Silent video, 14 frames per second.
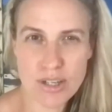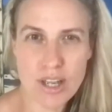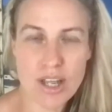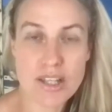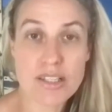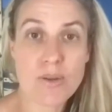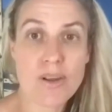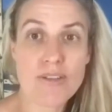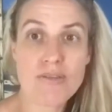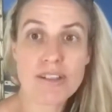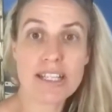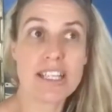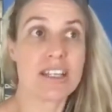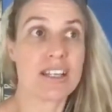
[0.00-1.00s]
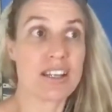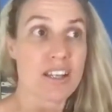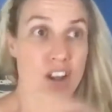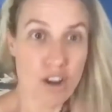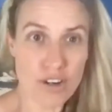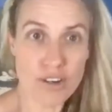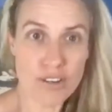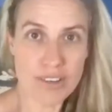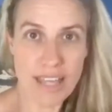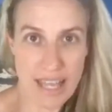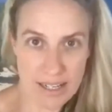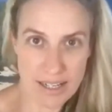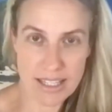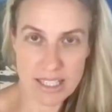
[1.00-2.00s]
So I really got on
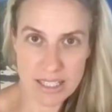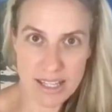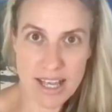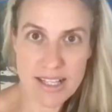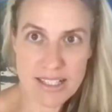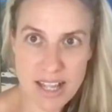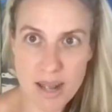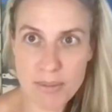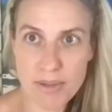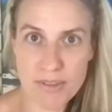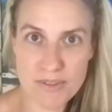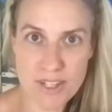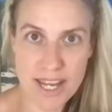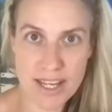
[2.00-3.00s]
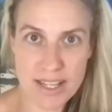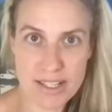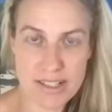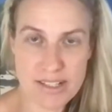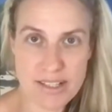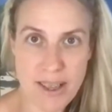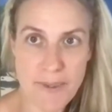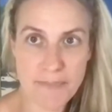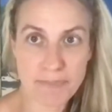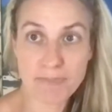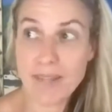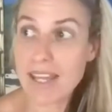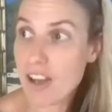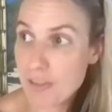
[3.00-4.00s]
that like the last couple of days.
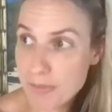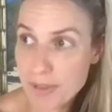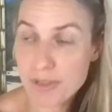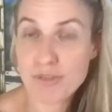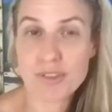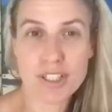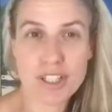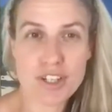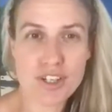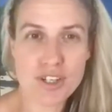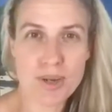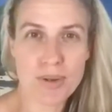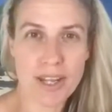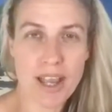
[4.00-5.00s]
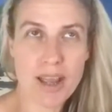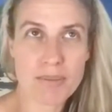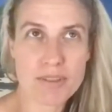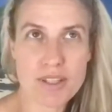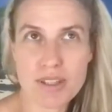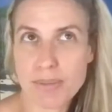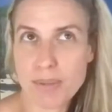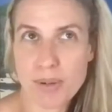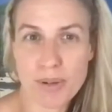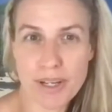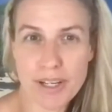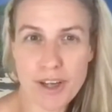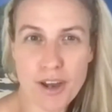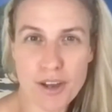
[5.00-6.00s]
And I've been really showing up to the
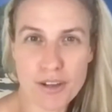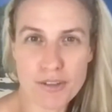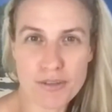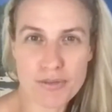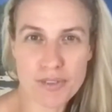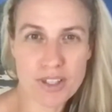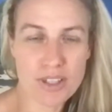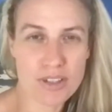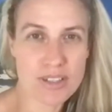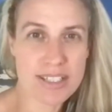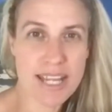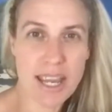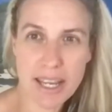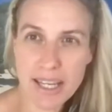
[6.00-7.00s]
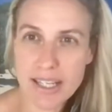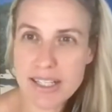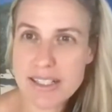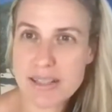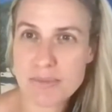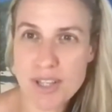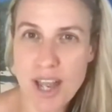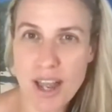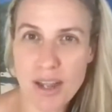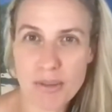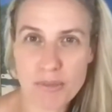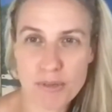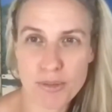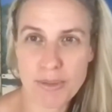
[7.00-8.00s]
point of, taking some
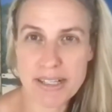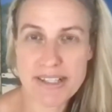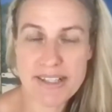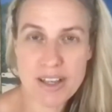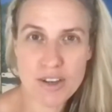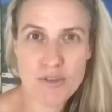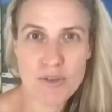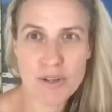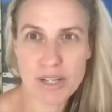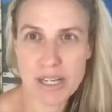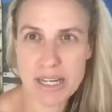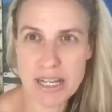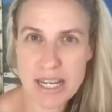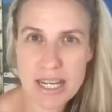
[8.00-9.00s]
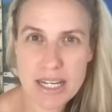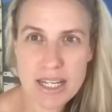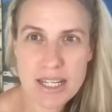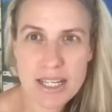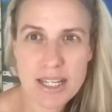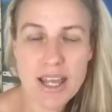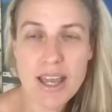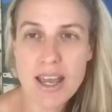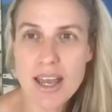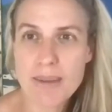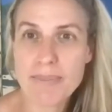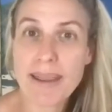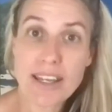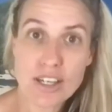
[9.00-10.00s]
time for myself when I need it,
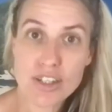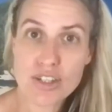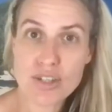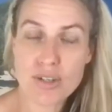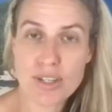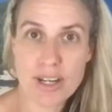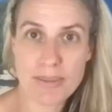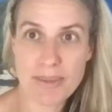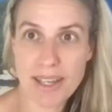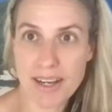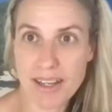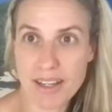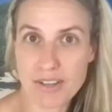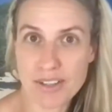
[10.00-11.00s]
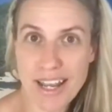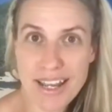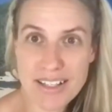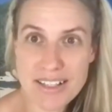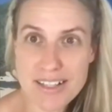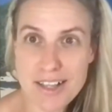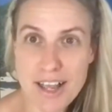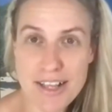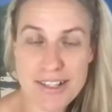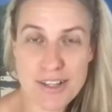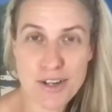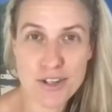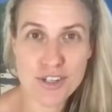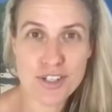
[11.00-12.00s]
making sure that I'm getting good exercise.
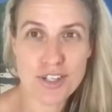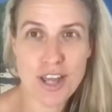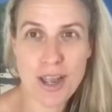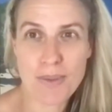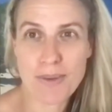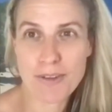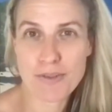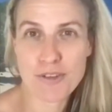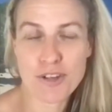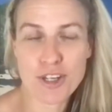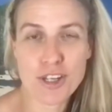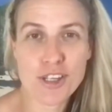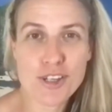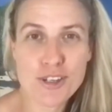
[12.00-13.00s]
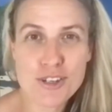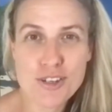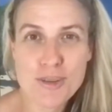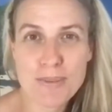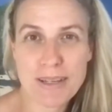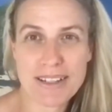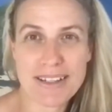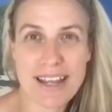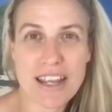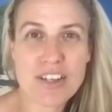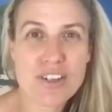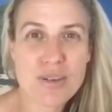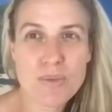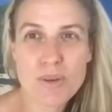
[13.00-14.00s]
Ocean and I went for a huge, big
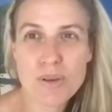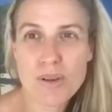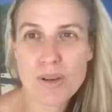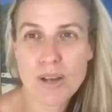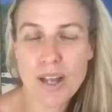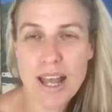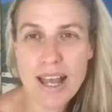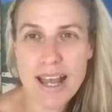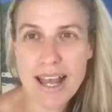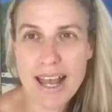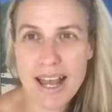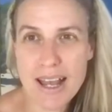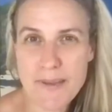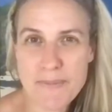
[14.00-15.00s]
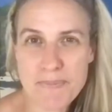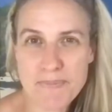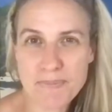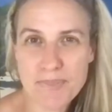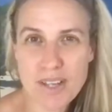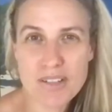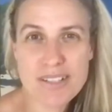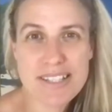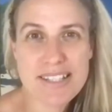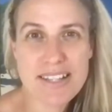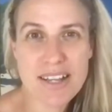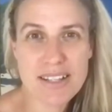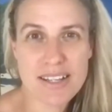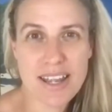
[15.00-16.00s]
nature walk on
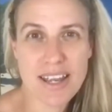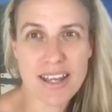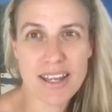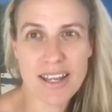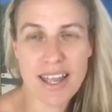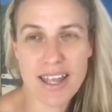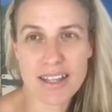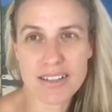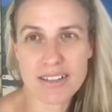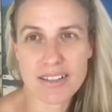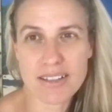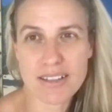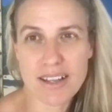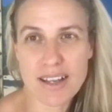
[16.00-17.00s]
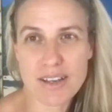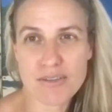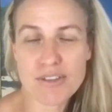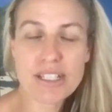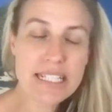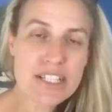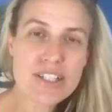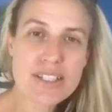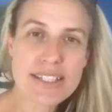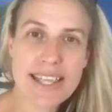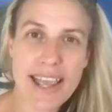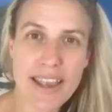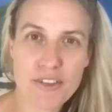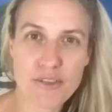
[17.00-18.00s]
Sunday and really just
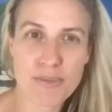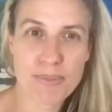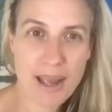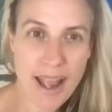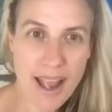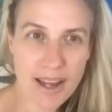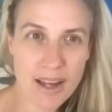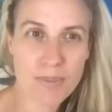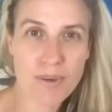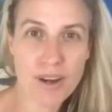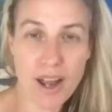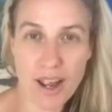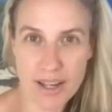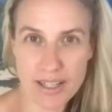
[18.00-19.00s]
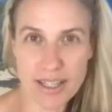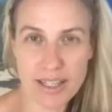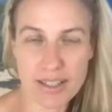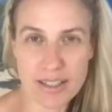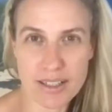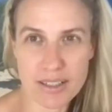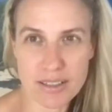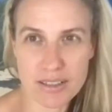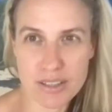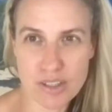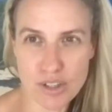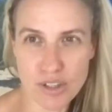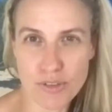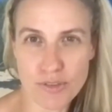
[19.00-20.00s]
gave back what I needed,
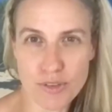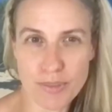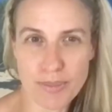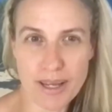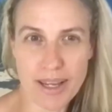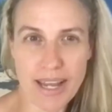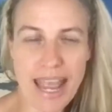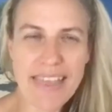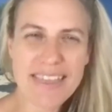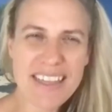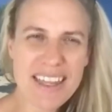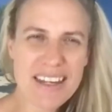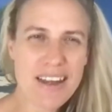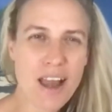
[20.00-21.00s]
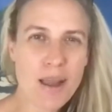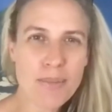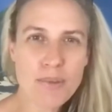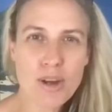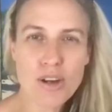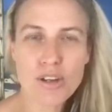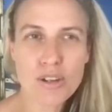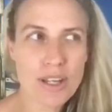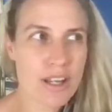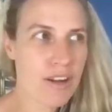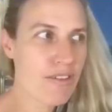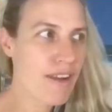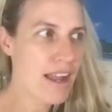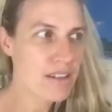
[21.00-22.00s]
for me. And then I'm not looking
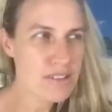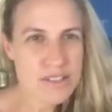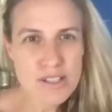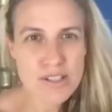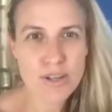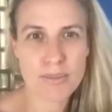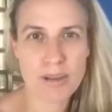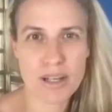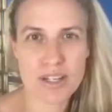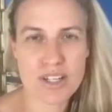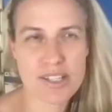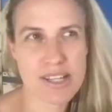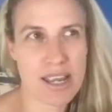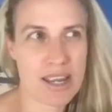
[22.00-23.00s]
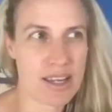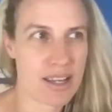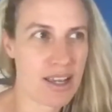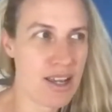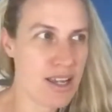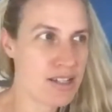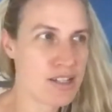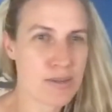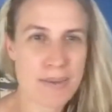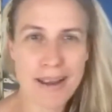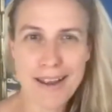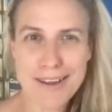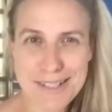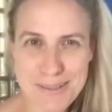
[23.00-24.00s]
around so much saying to
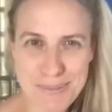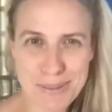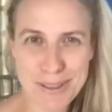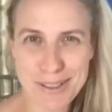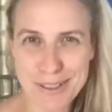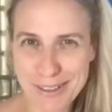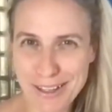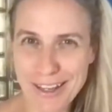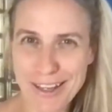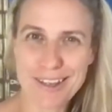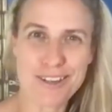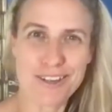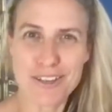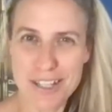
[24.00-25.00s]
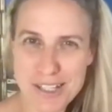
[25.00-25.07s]
my husband, like, you need to